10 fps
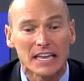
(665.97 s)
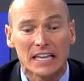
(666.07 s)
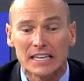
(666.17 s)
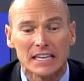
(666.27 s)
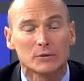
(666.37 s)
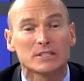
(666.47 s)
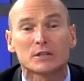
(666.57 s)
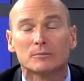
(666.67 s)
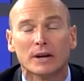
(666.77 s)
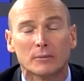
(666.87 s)
He was
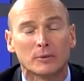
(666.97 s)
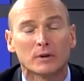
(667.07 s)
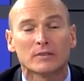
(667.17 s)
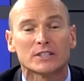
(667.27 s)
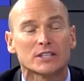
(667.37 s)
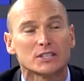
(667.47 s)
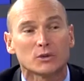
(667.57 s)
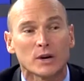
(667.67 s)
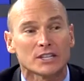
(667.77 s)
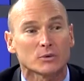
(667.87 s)
a perfect
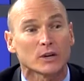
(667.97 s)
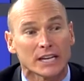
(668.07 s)
situation where